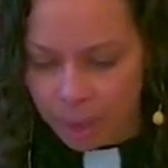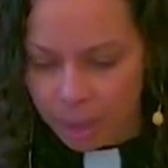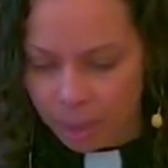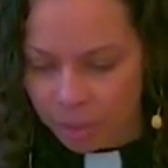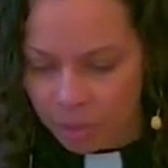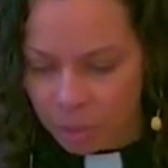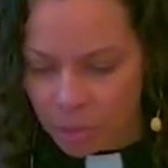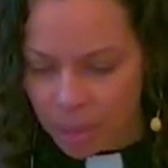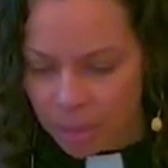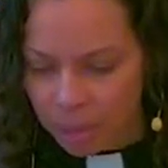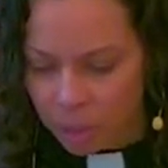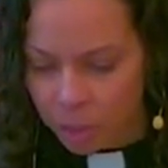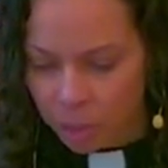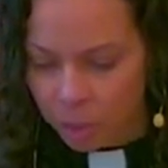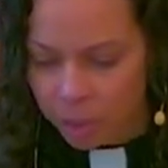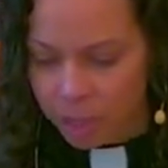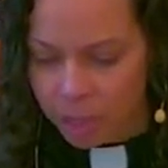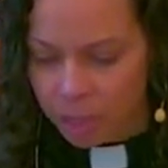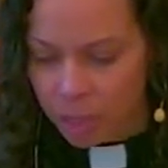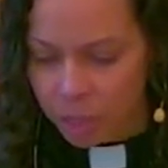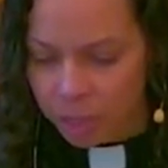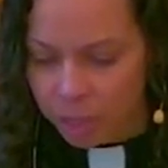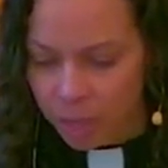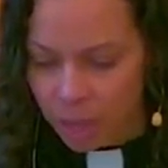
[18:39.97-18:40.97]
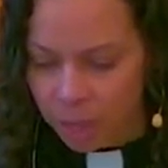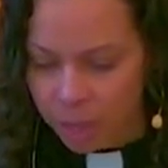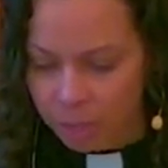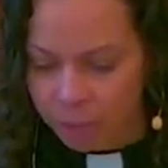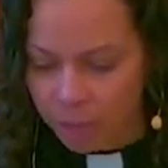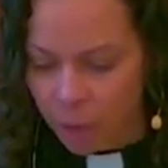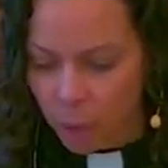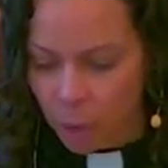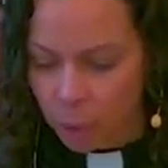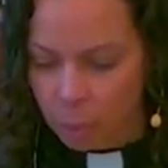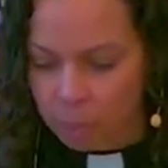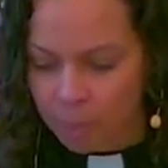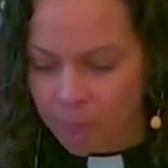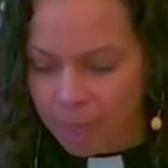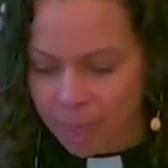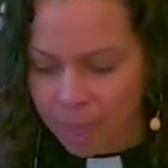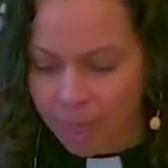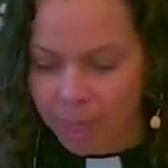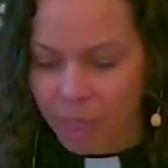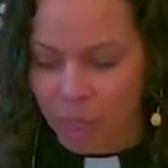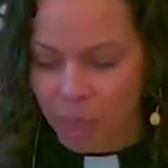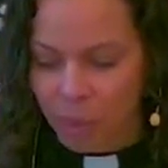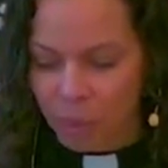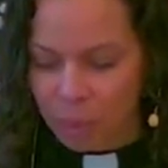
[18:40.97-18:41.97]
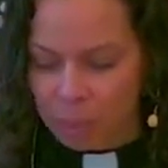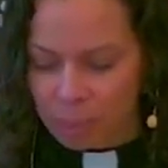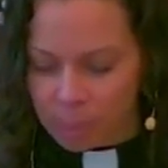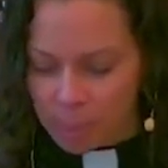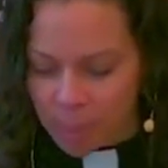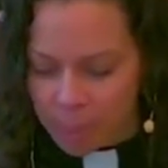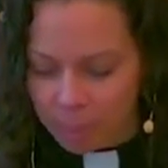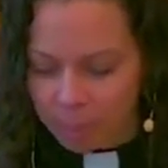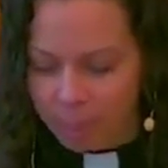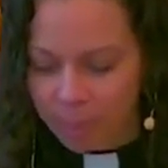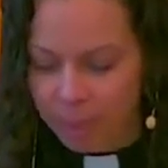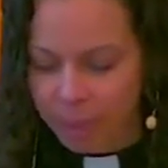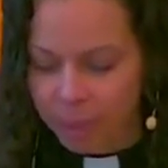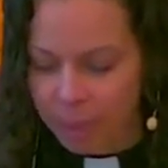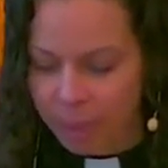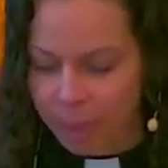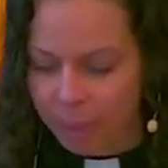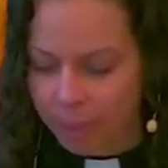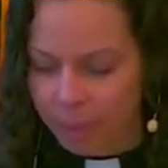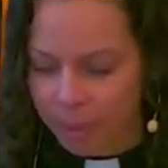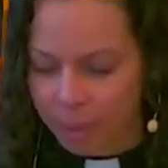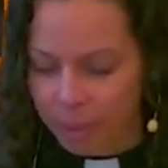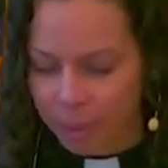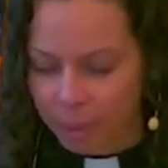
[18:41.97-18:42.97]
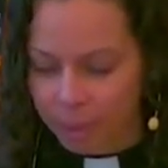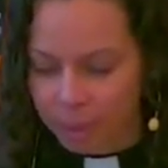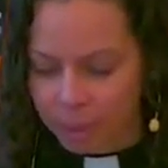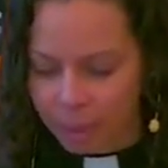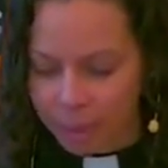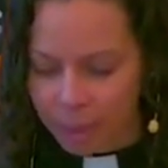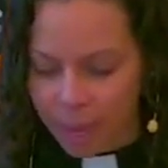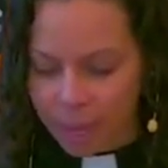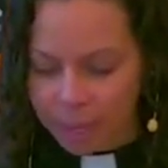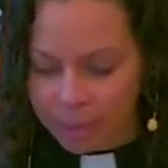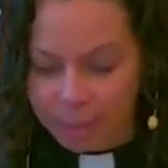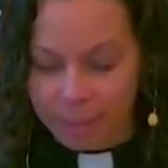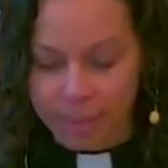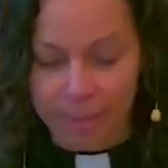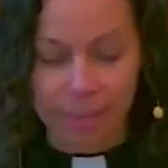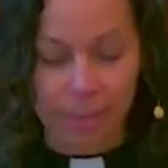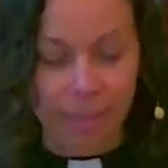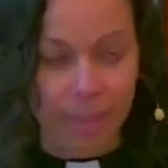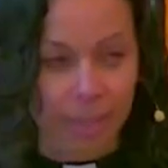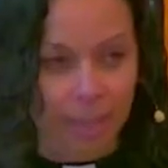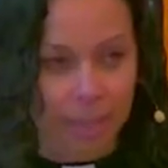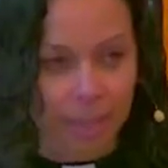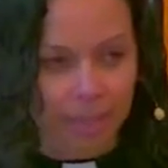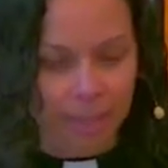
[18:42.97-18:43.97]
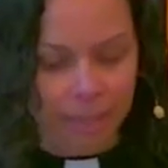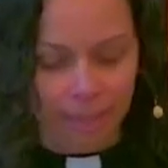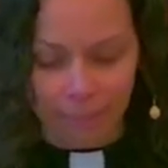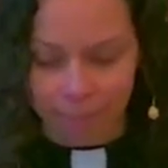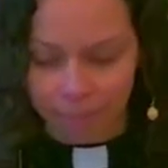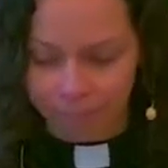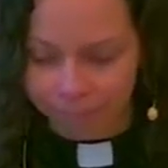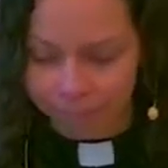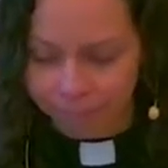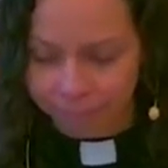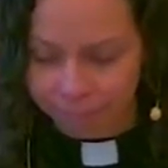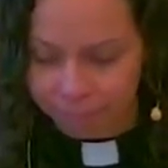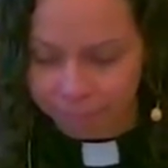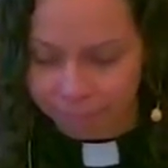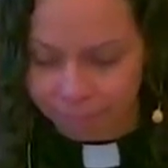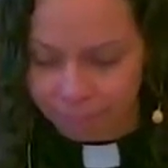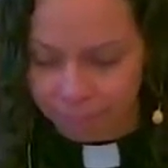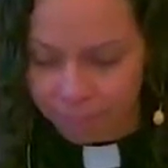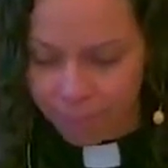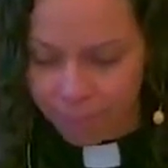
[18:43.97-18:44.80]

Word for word: His song of lament turned into a song of hope because he remembered God's deeds.